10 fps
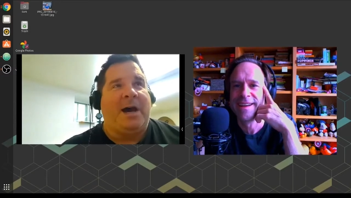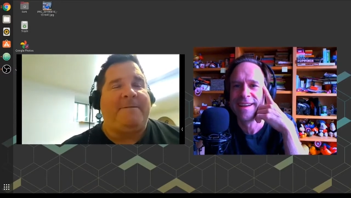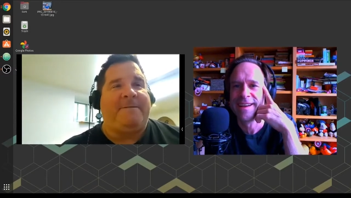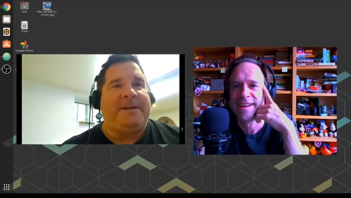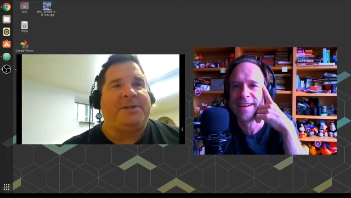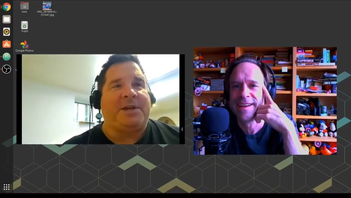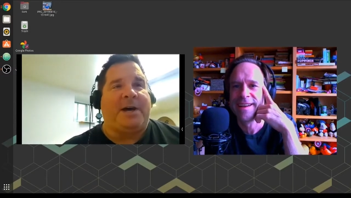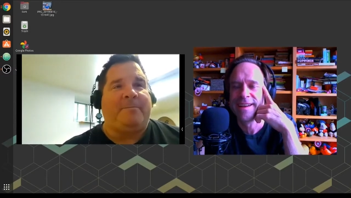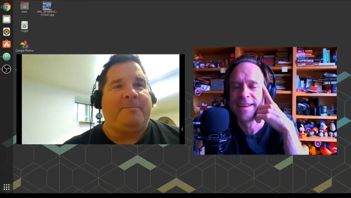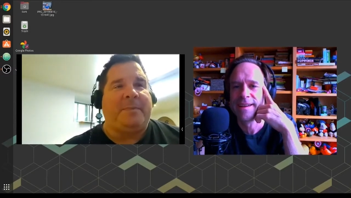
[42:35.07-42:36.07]
Speaker 1: I finished
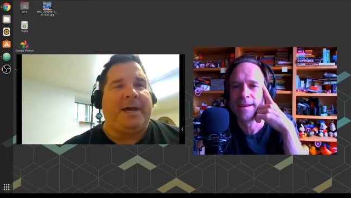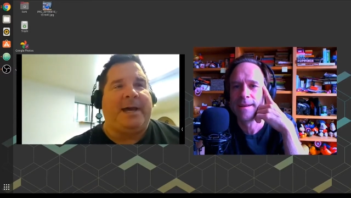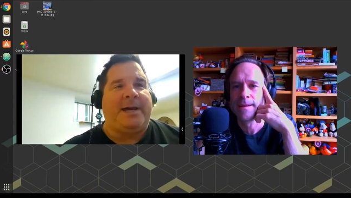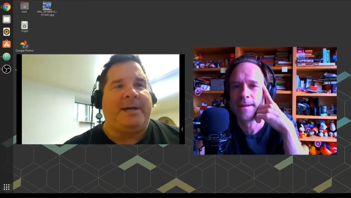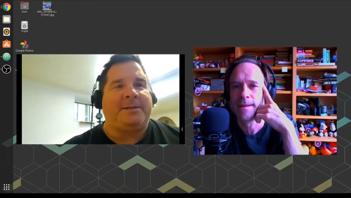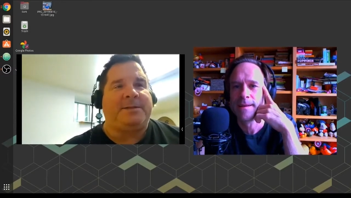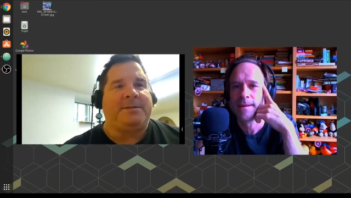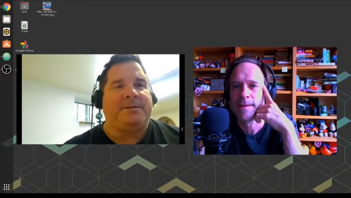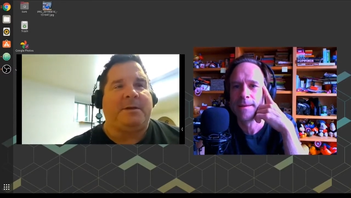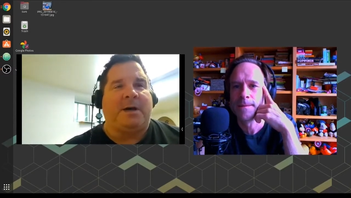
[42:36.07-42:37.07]
up, and
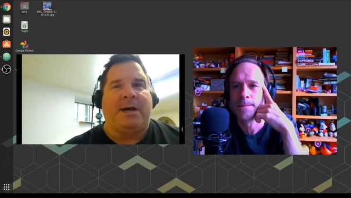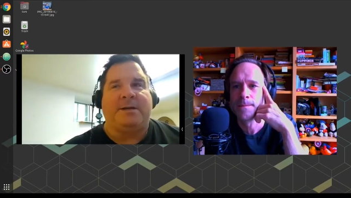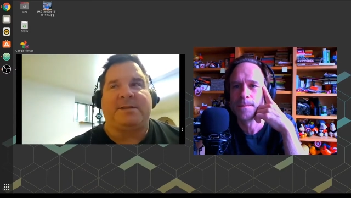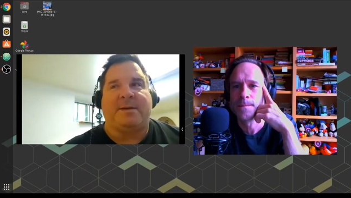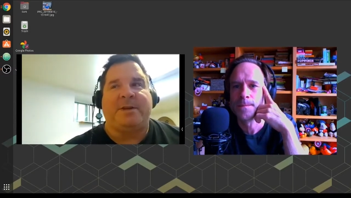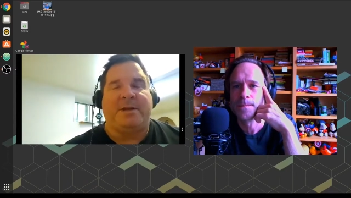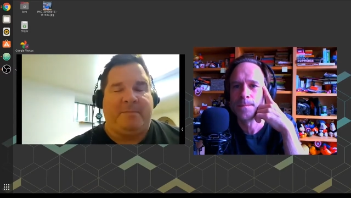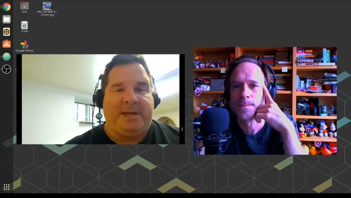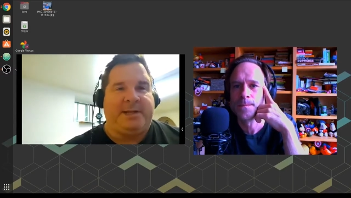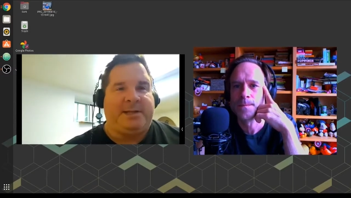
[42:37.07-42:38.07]
somebody
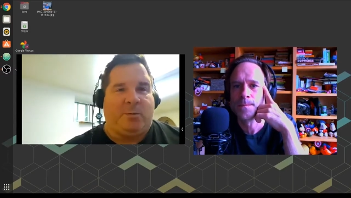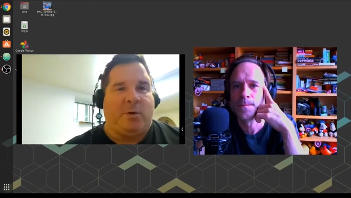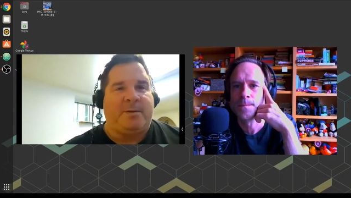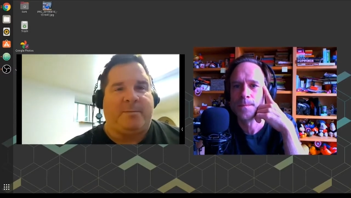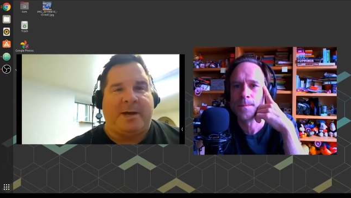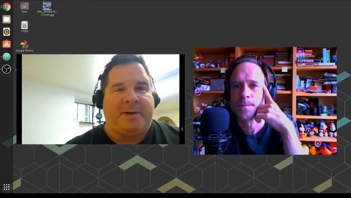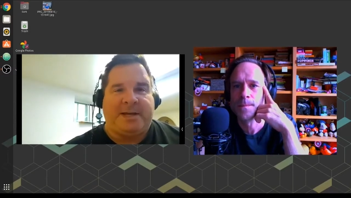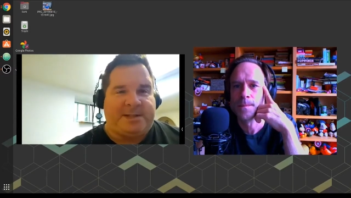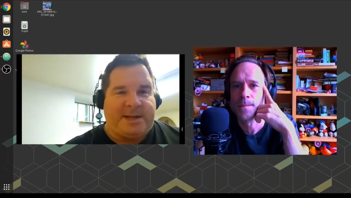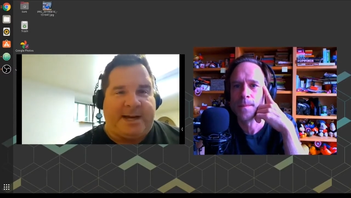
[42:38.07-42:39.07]
immediately wanted to buy a
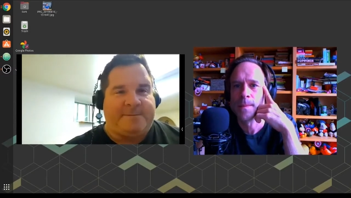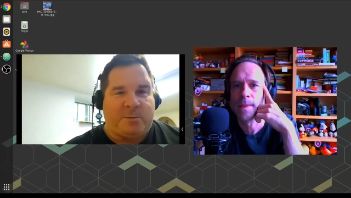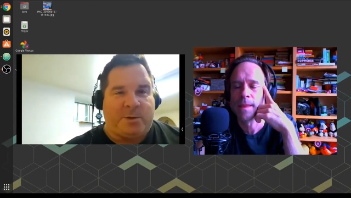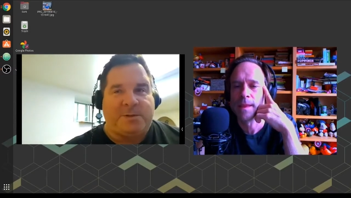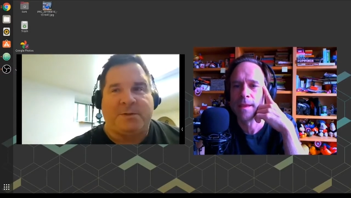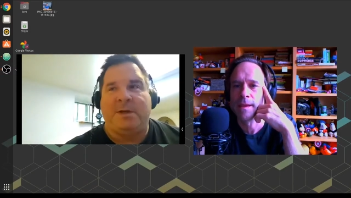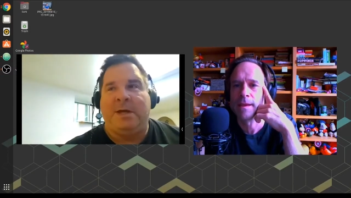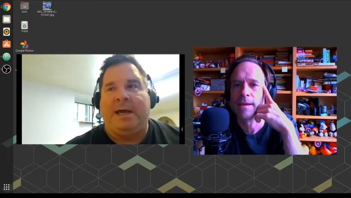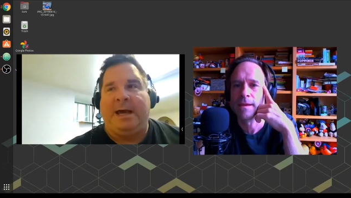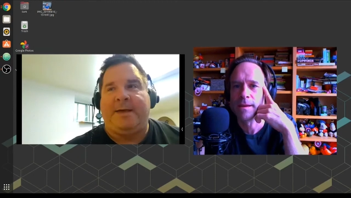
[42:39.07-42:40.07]
painting afterwards.
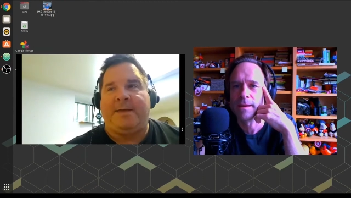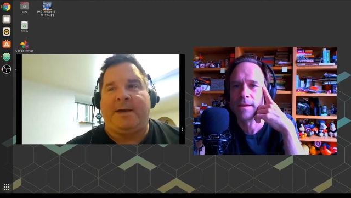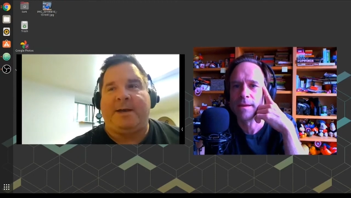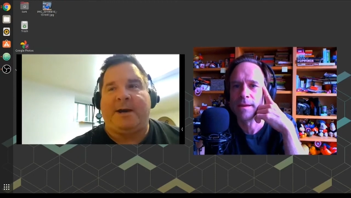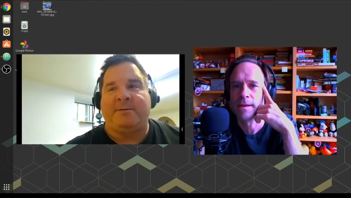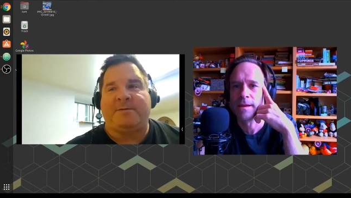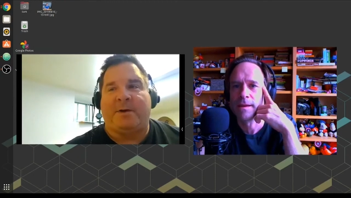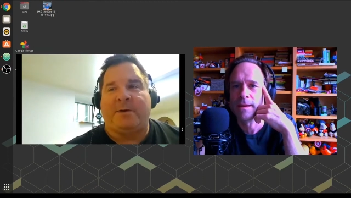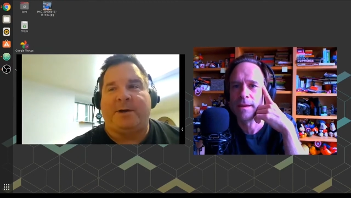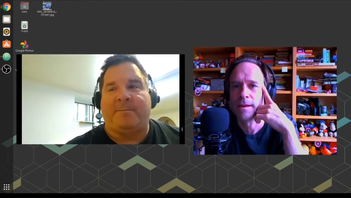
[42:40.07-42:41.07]
And then I was
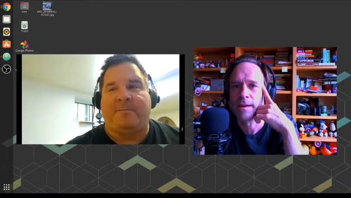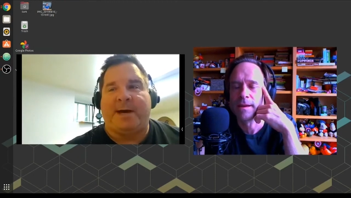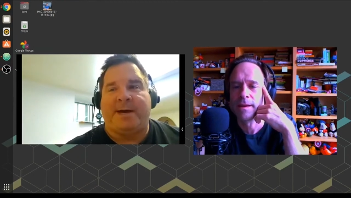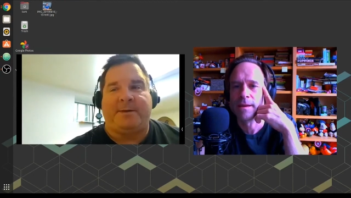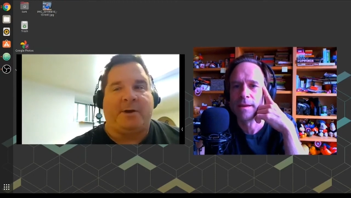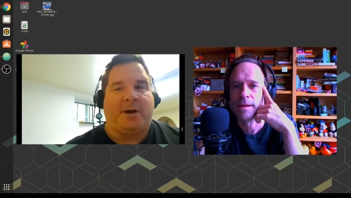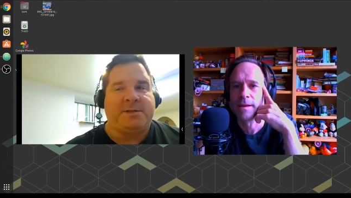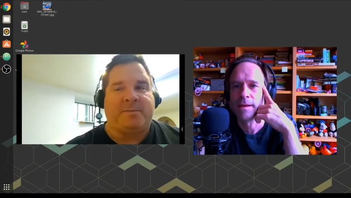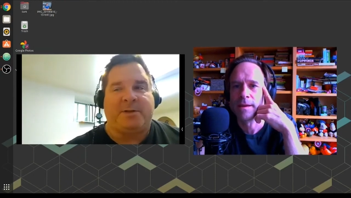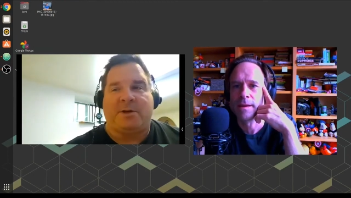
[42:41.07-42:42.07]
followed up by their
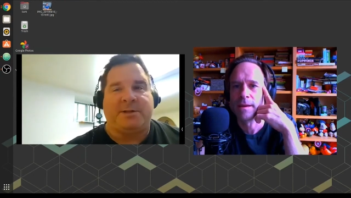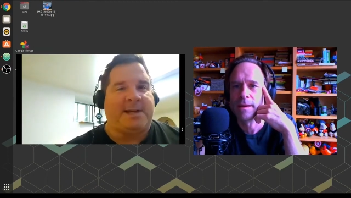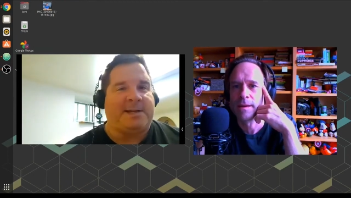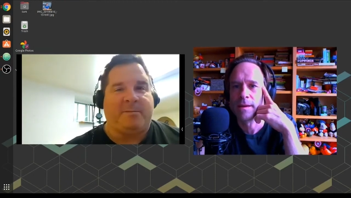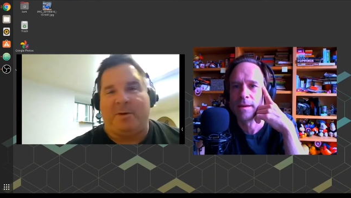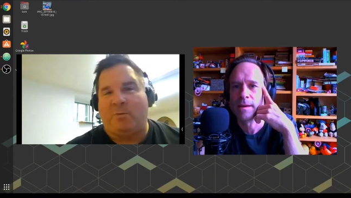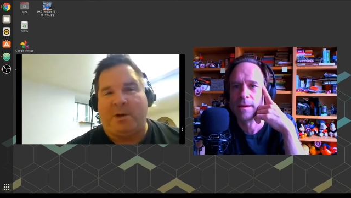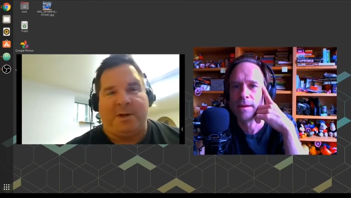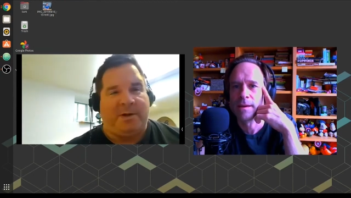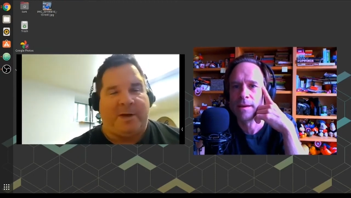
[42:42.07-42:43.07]
husband contacted me and
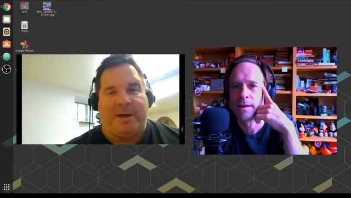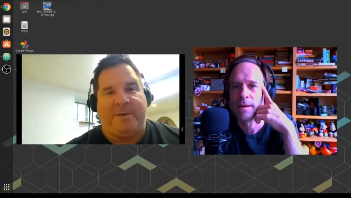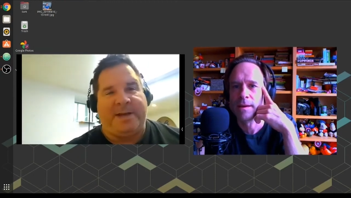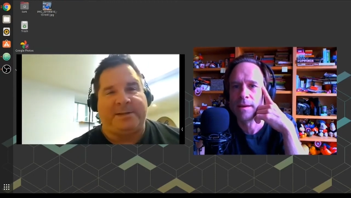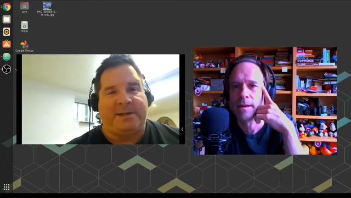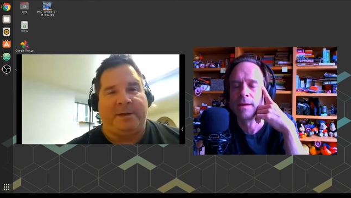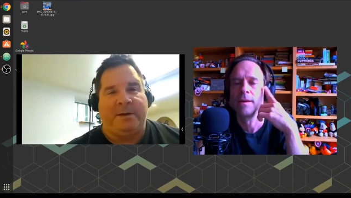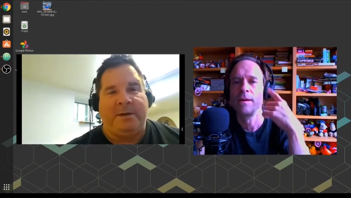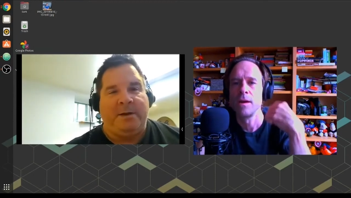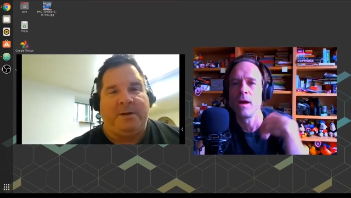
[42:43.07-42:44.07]
wanted to buy a painting.
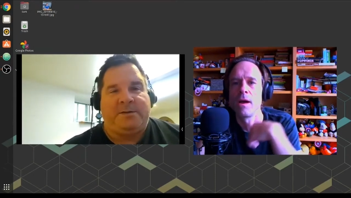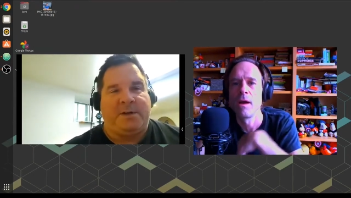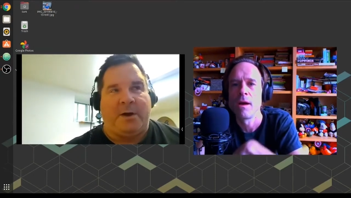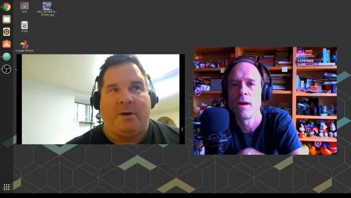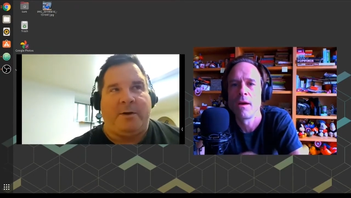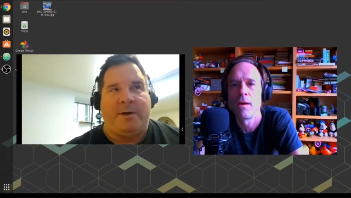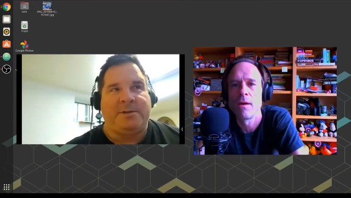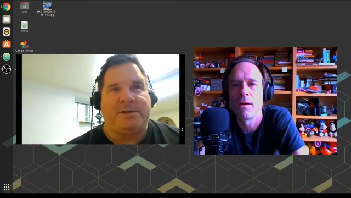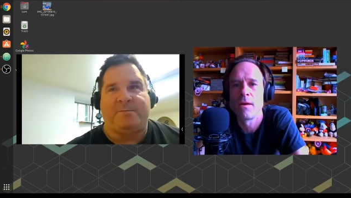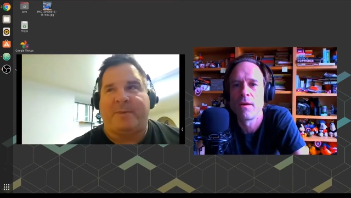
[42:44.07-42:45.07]
So it
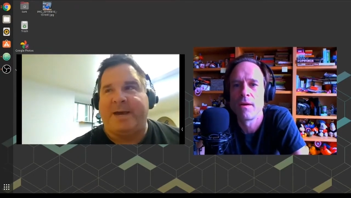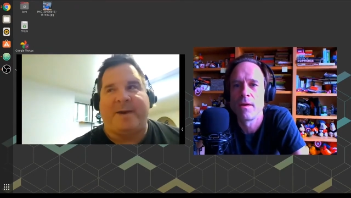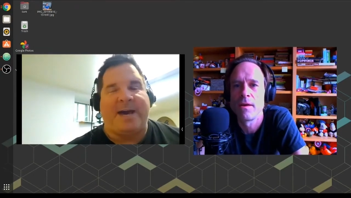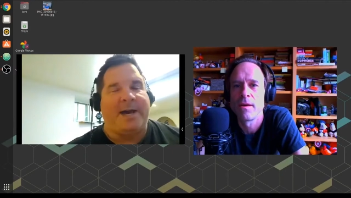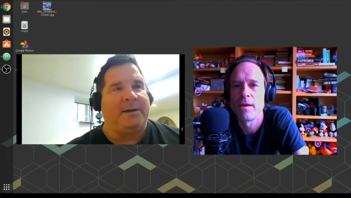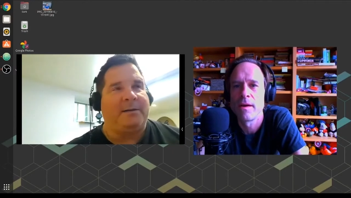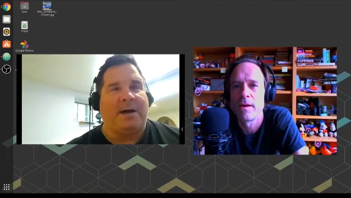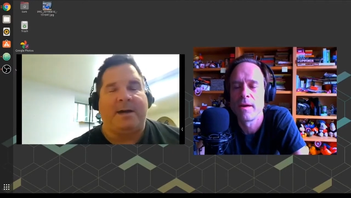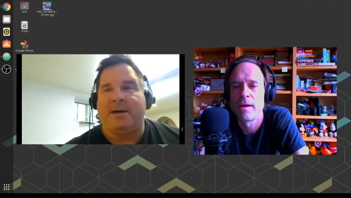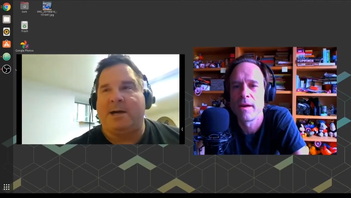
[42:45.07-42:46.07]
was just bang, bang.
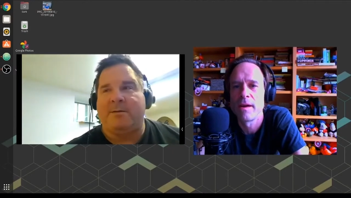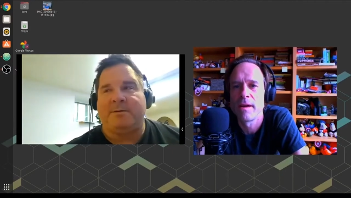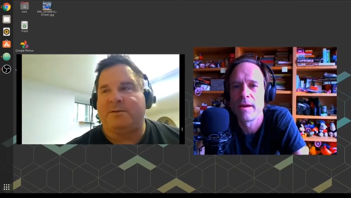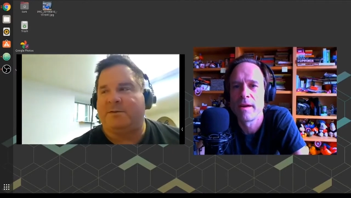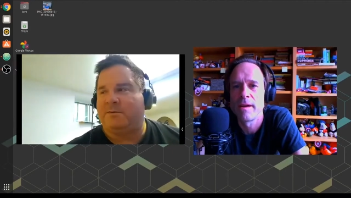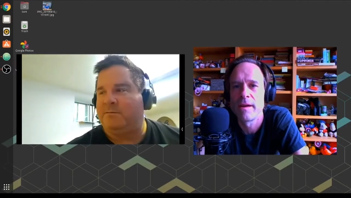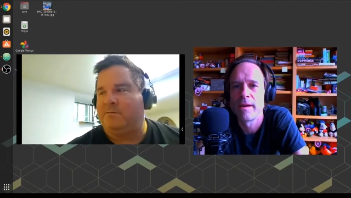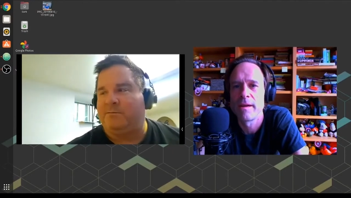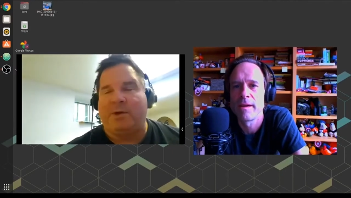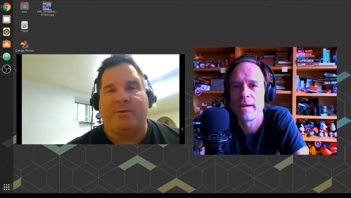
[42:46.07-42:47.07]
I was
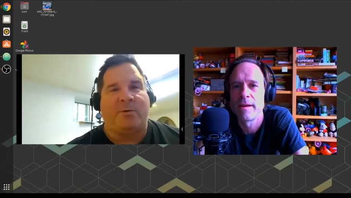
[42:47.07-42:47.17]
blown